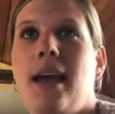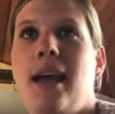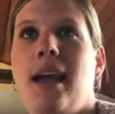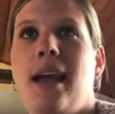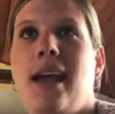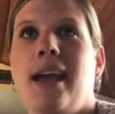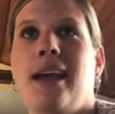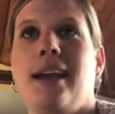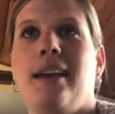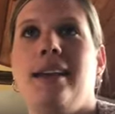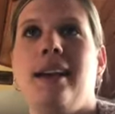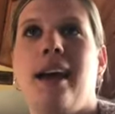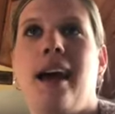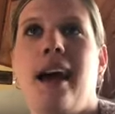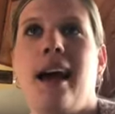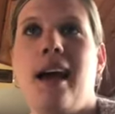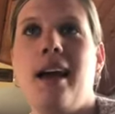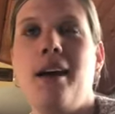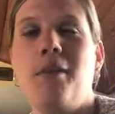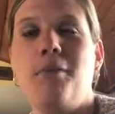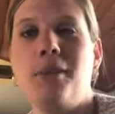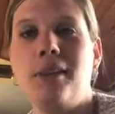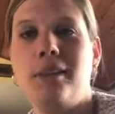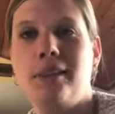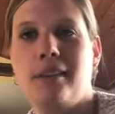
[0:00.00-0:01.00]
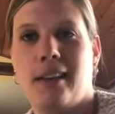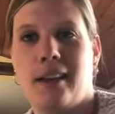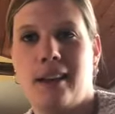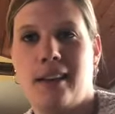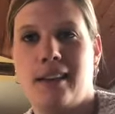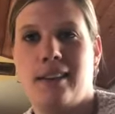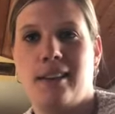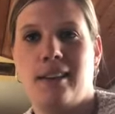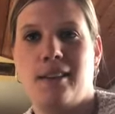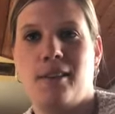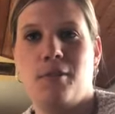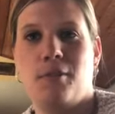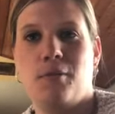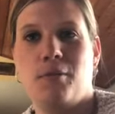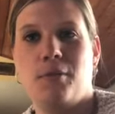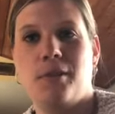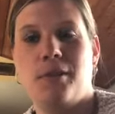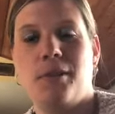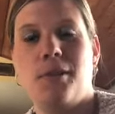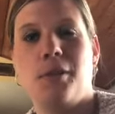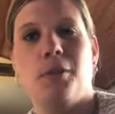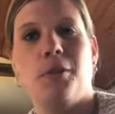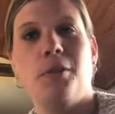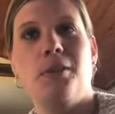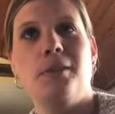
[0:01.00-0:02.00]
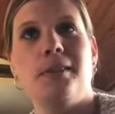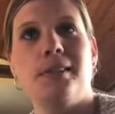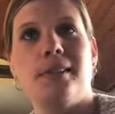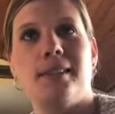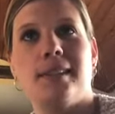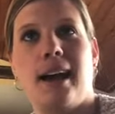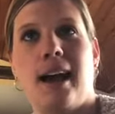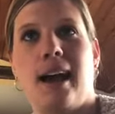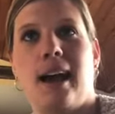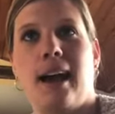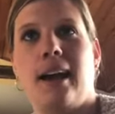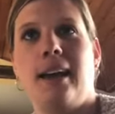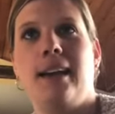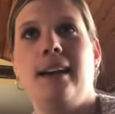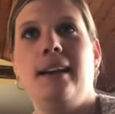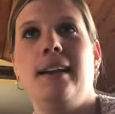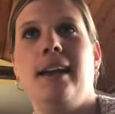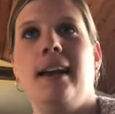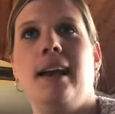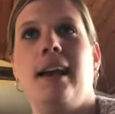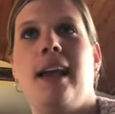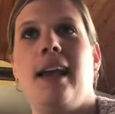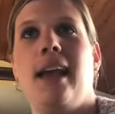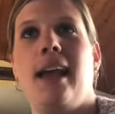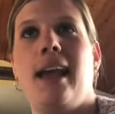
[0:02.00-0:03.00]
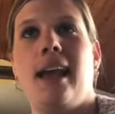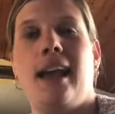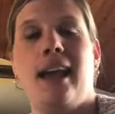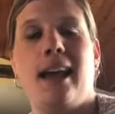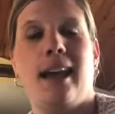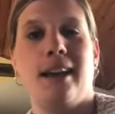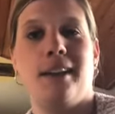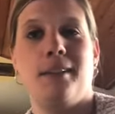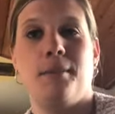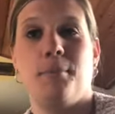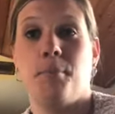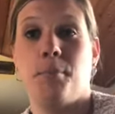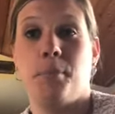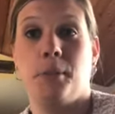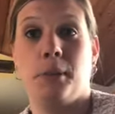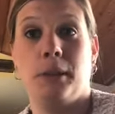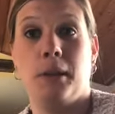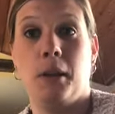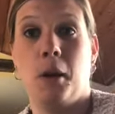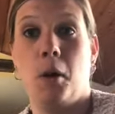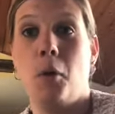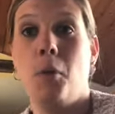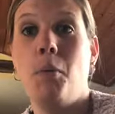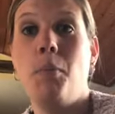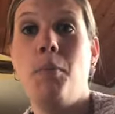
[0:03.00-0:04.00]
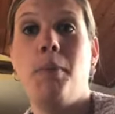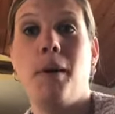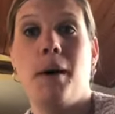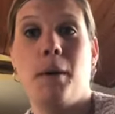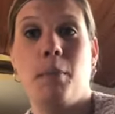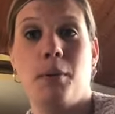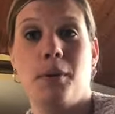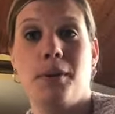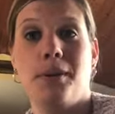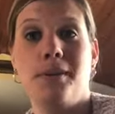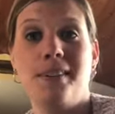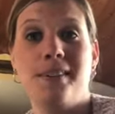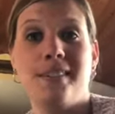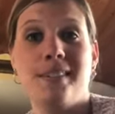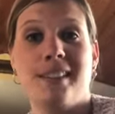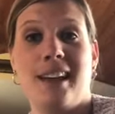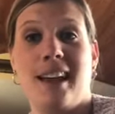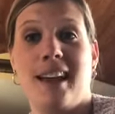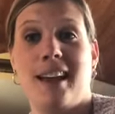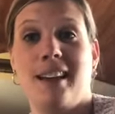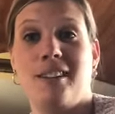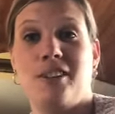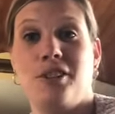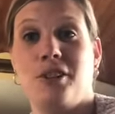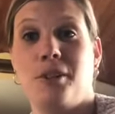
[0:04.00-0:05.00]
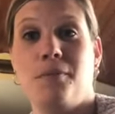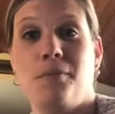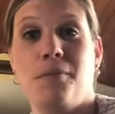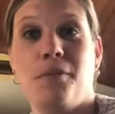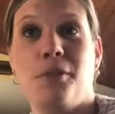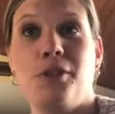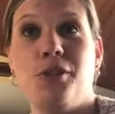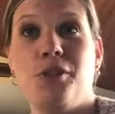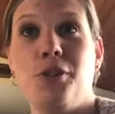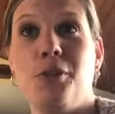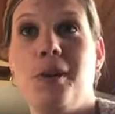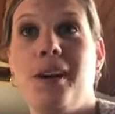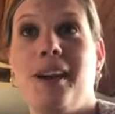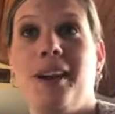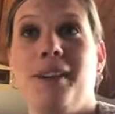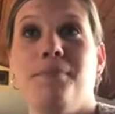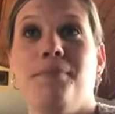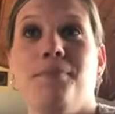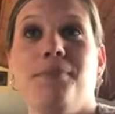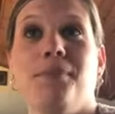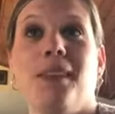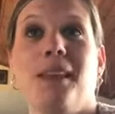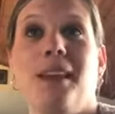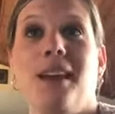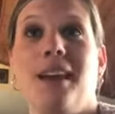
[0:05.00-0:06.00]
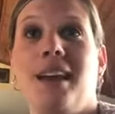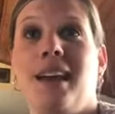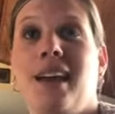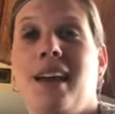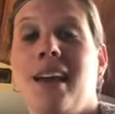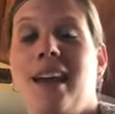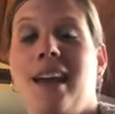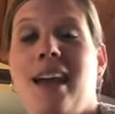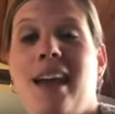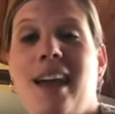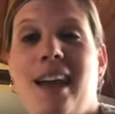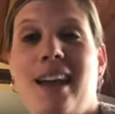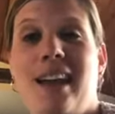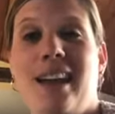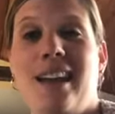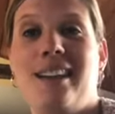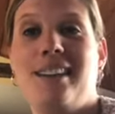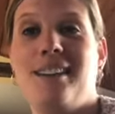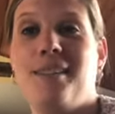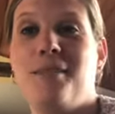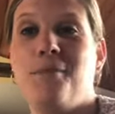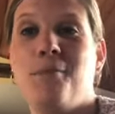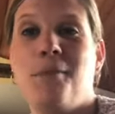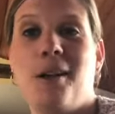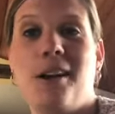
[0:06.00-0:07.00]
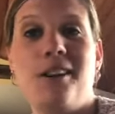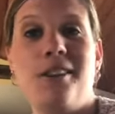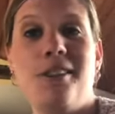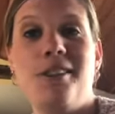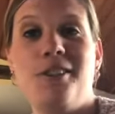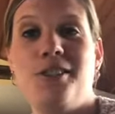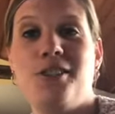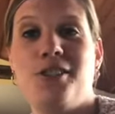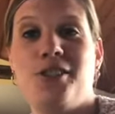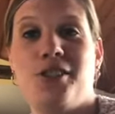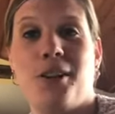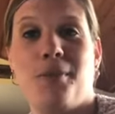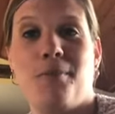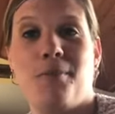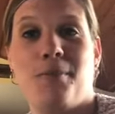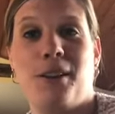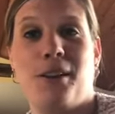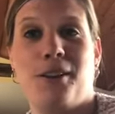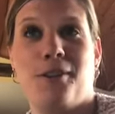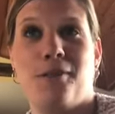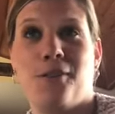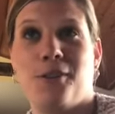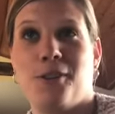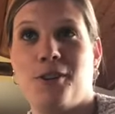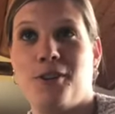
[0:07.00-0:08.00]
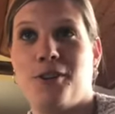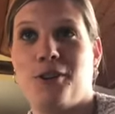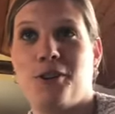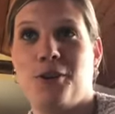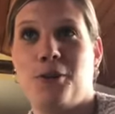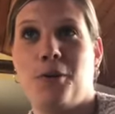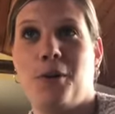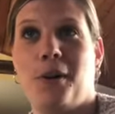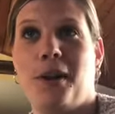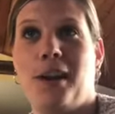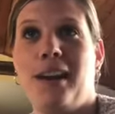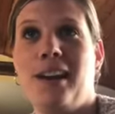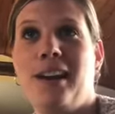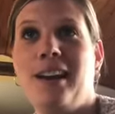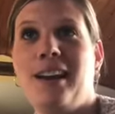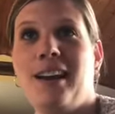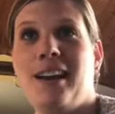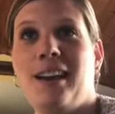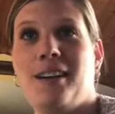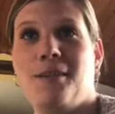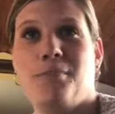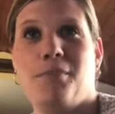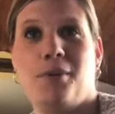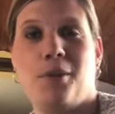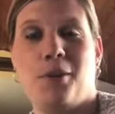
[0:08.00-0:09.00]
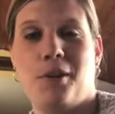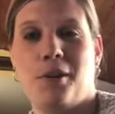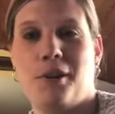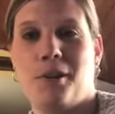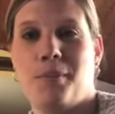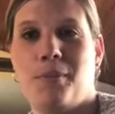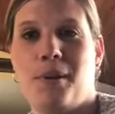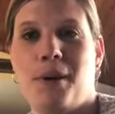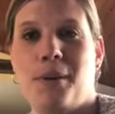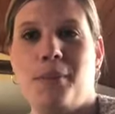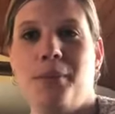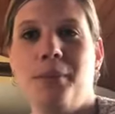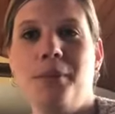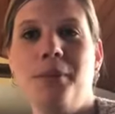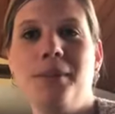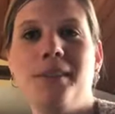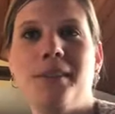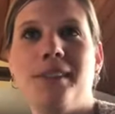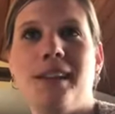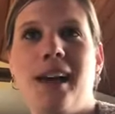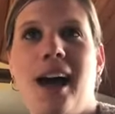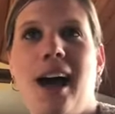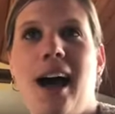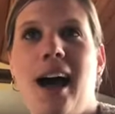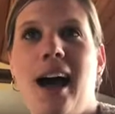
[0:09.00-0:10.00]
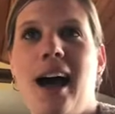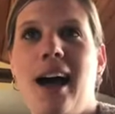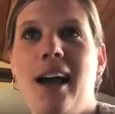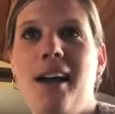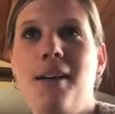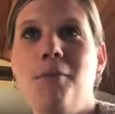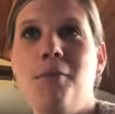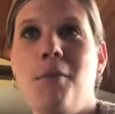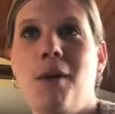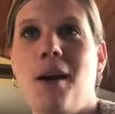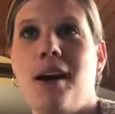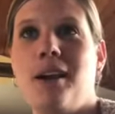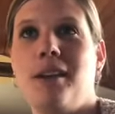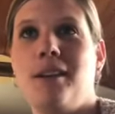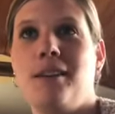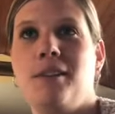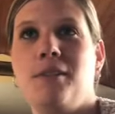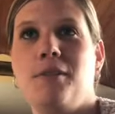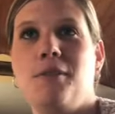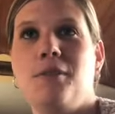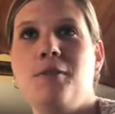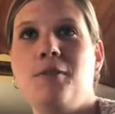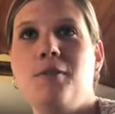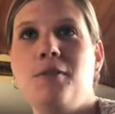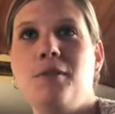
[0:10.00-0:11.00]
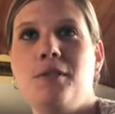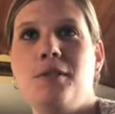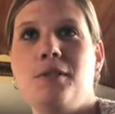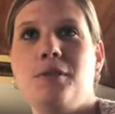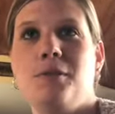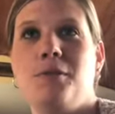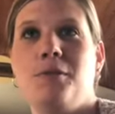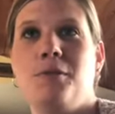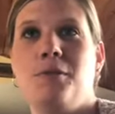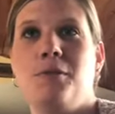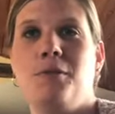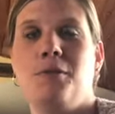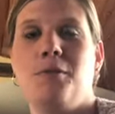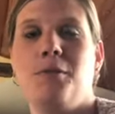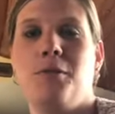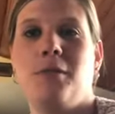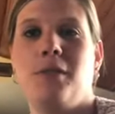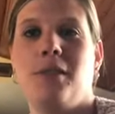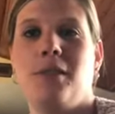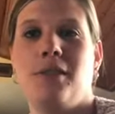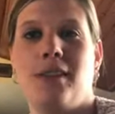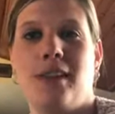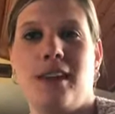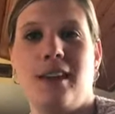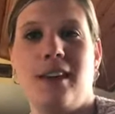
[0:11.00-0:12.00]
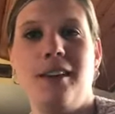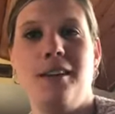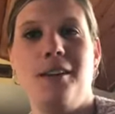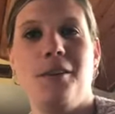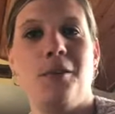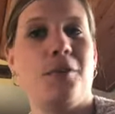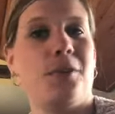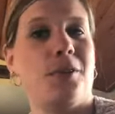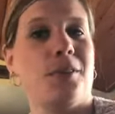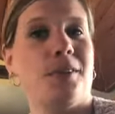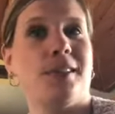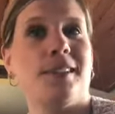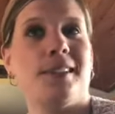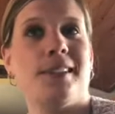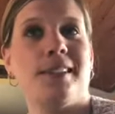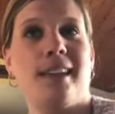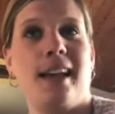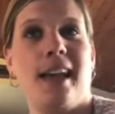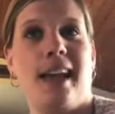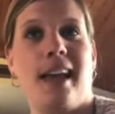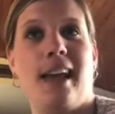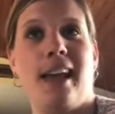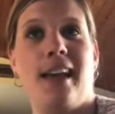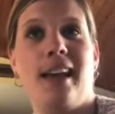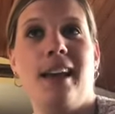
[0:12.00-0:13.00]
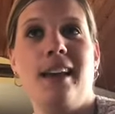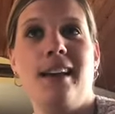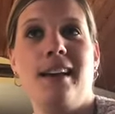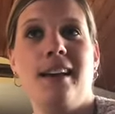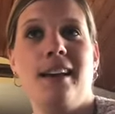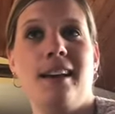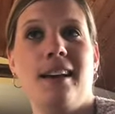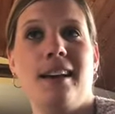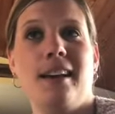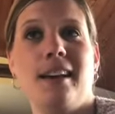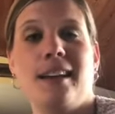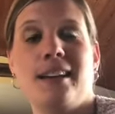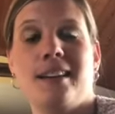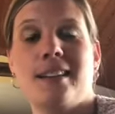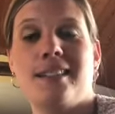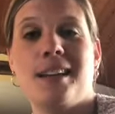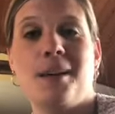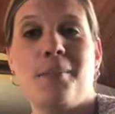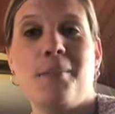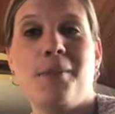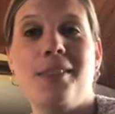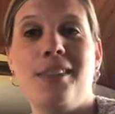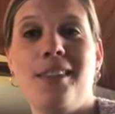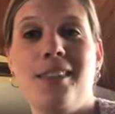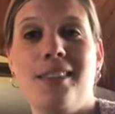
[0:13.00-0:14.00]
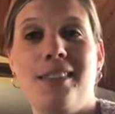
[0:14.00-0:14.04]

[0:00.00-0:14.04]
And I would like you to go outside and blow bubbles and jump for joy. And when you're jumping for joy and blowing your bubbles, I want you to think or say some of the